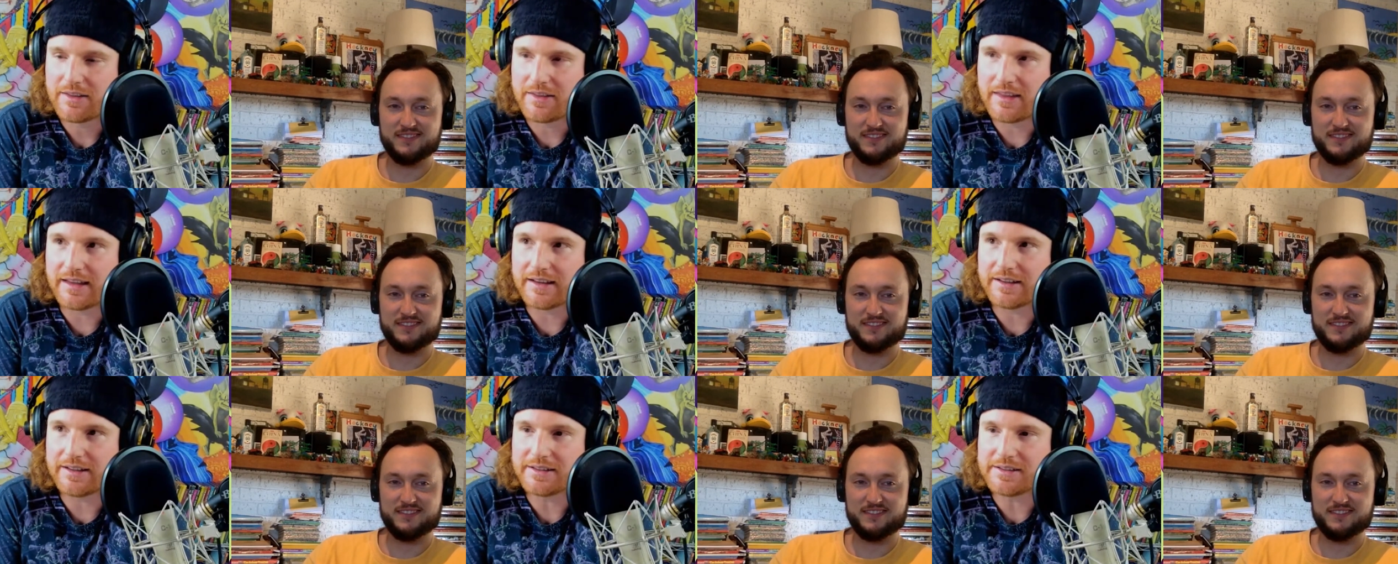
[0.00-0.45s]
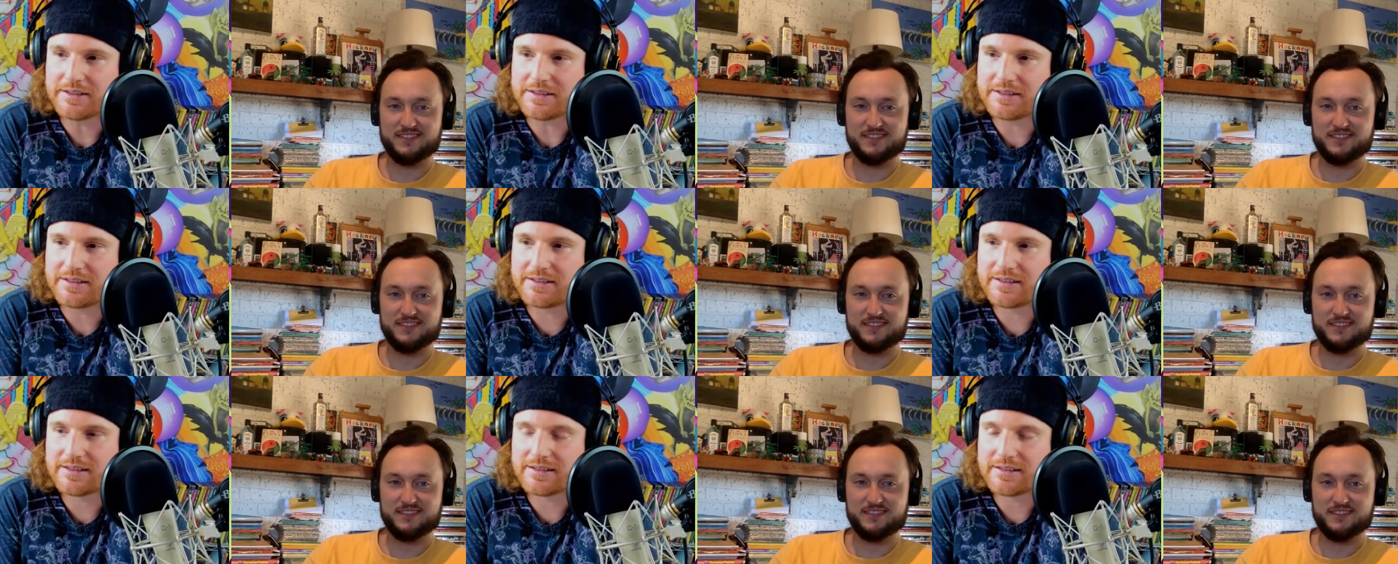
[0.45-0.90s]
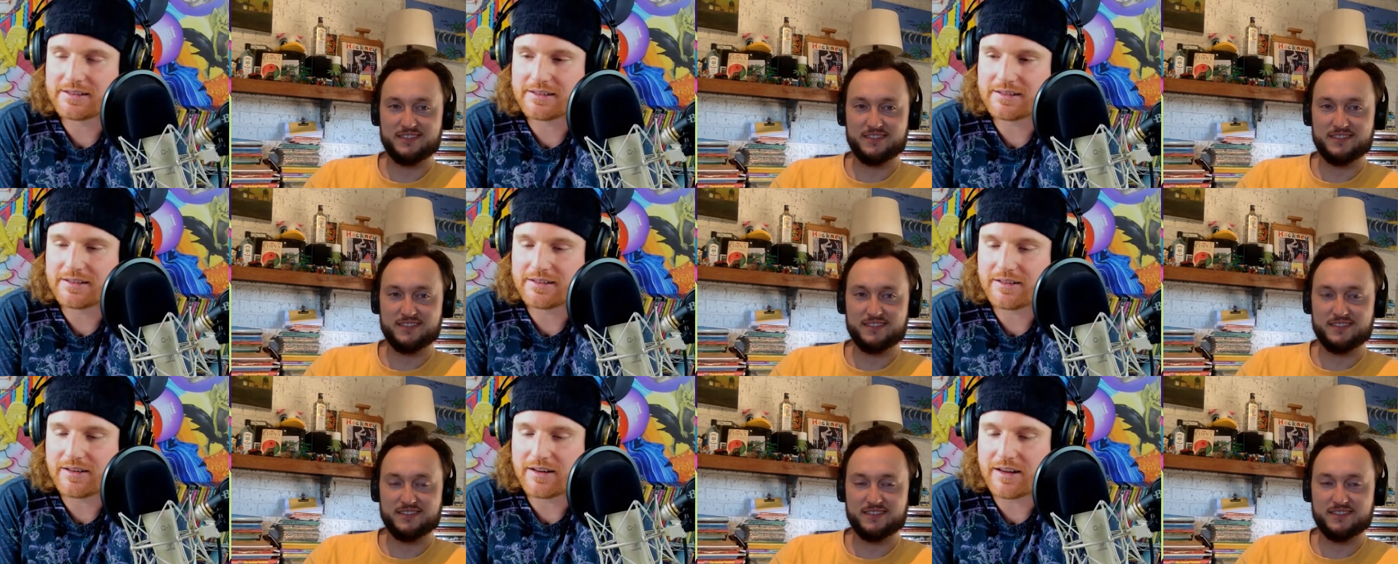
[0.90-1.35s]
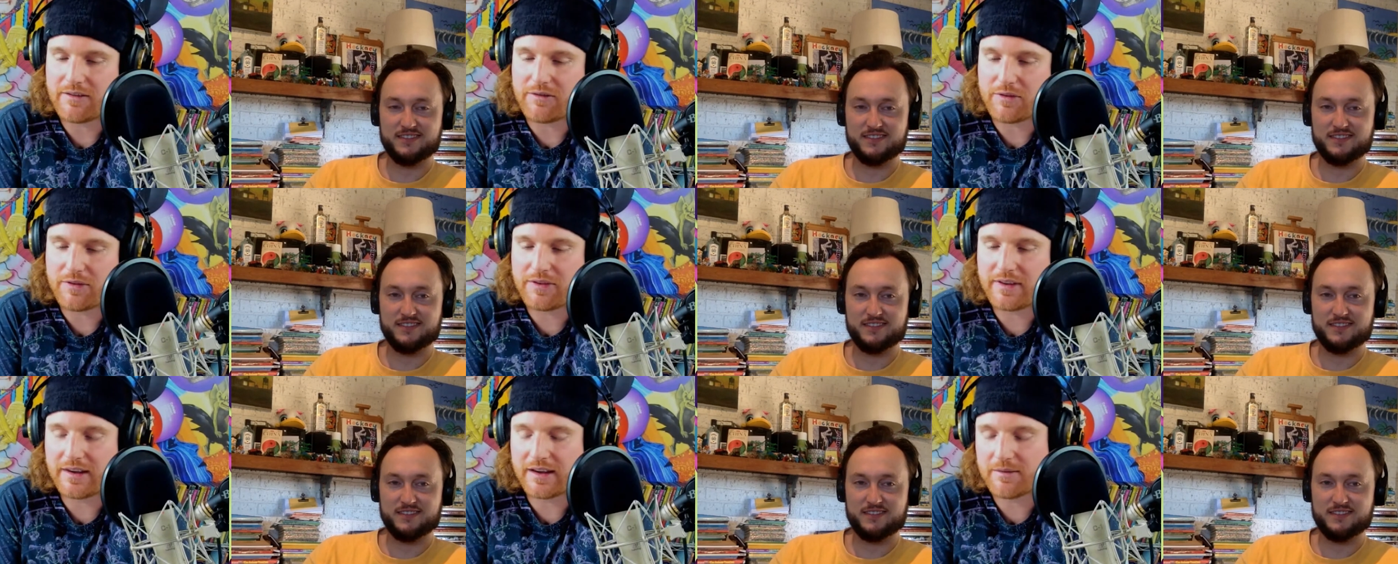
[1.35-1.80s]
Speaker 1: there's
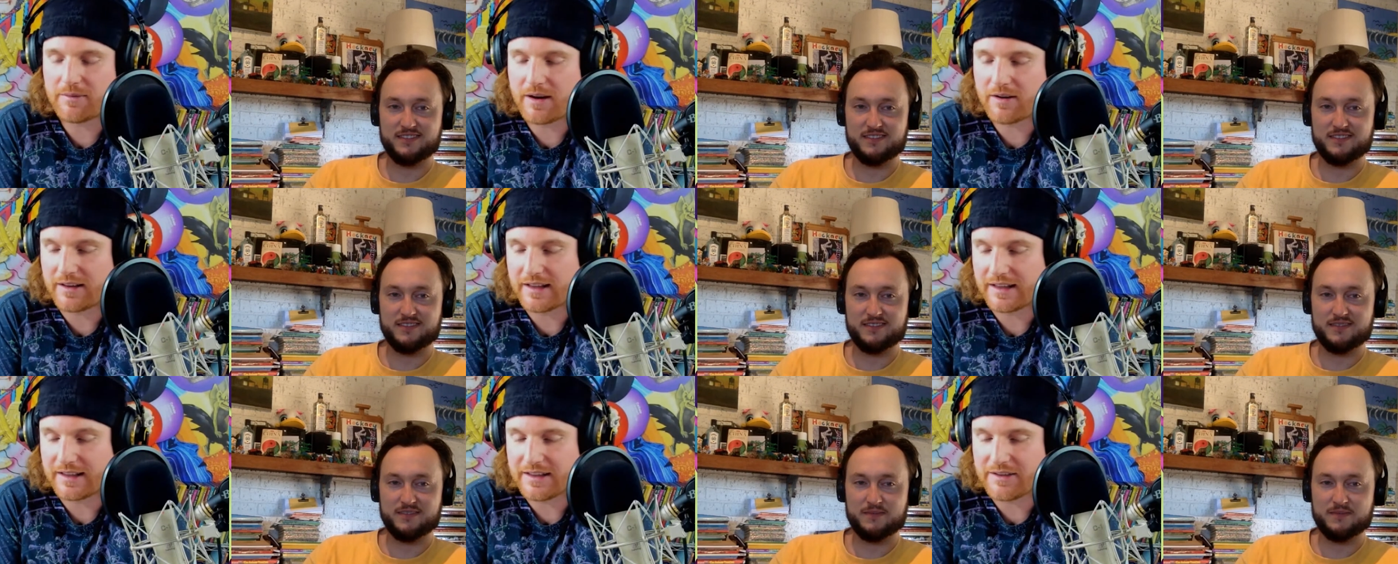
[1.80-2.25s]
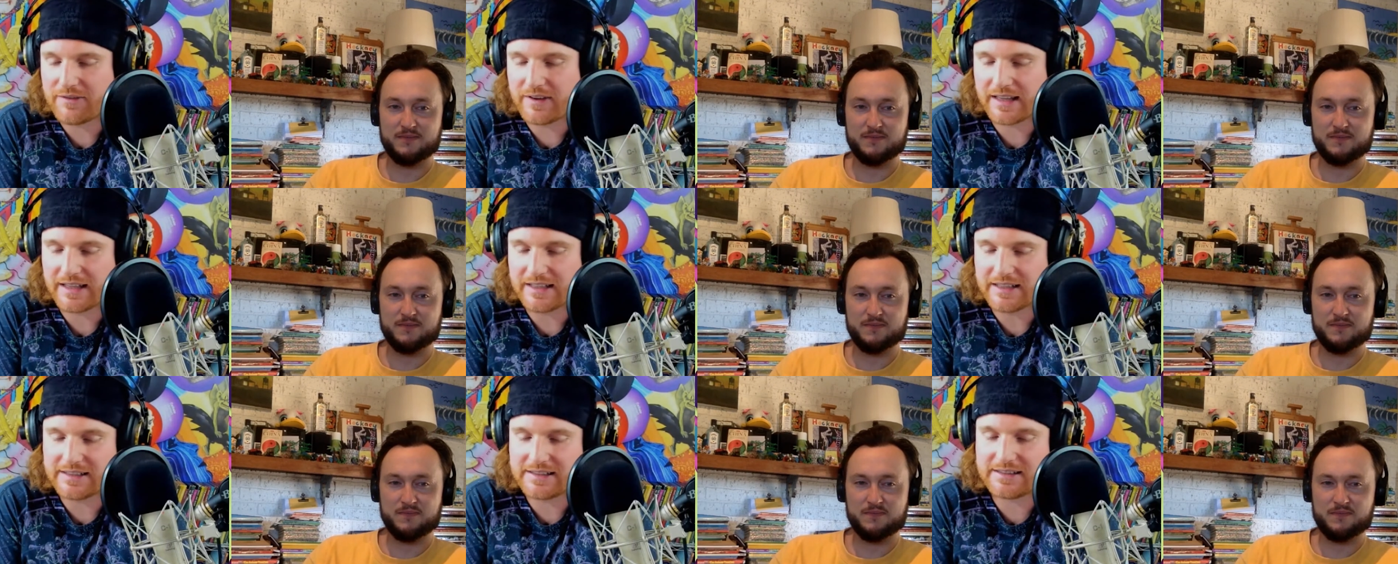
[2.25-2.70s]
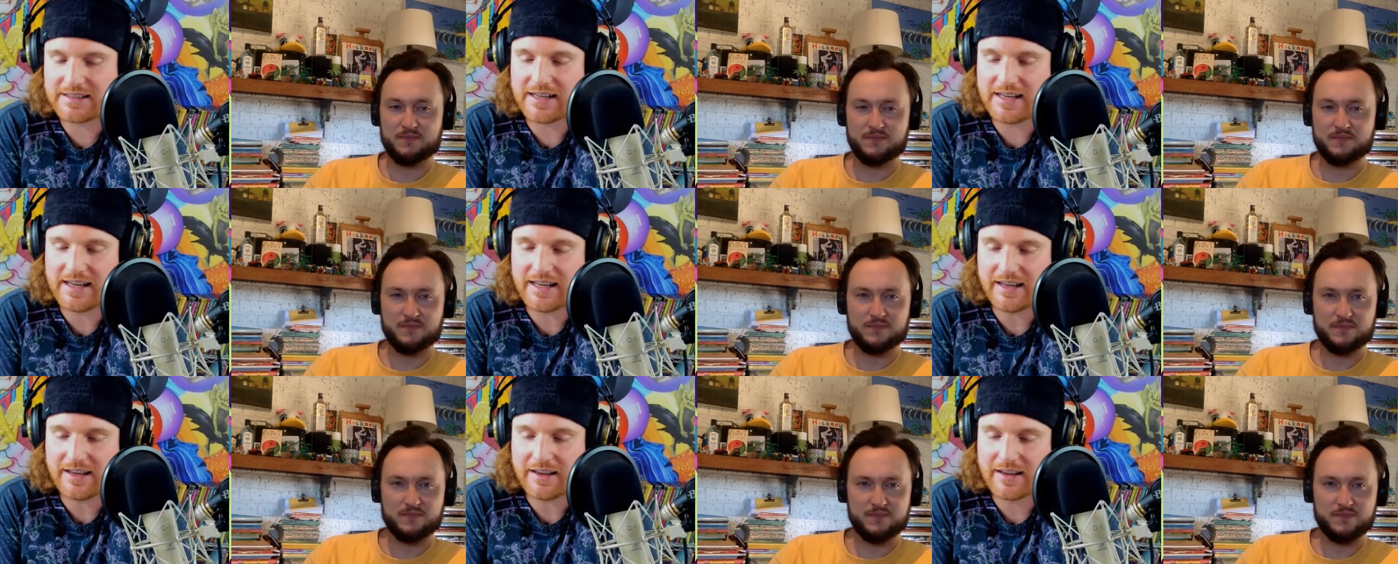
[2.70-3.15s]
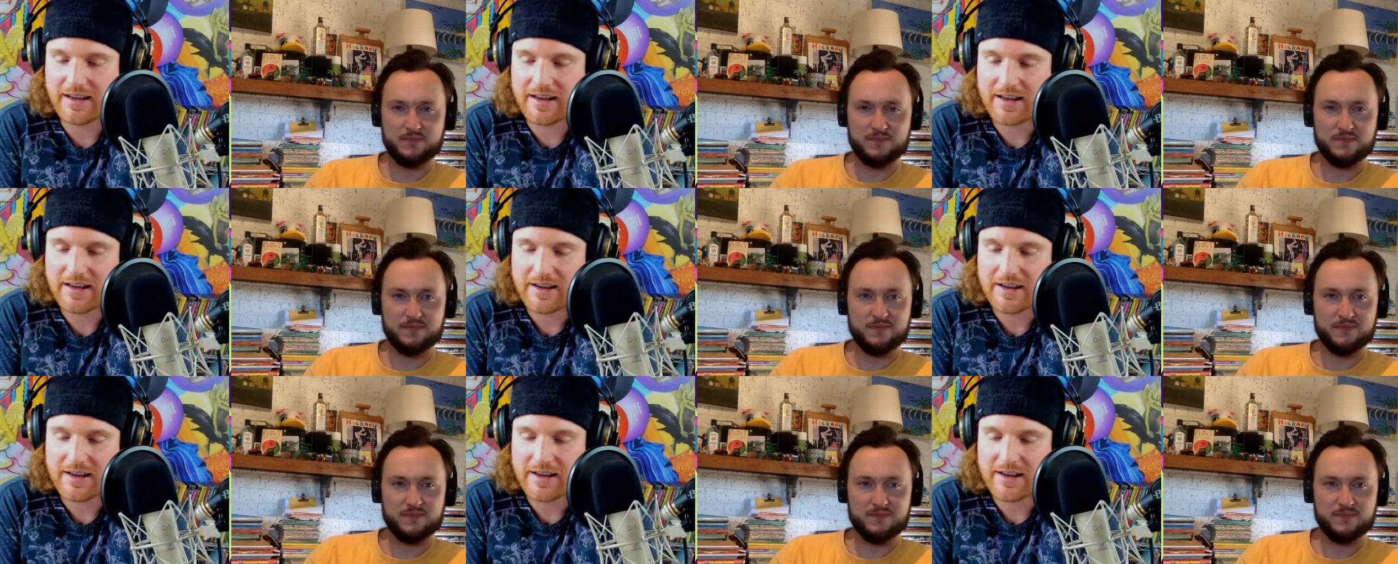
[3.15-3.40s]
you think about like living in a city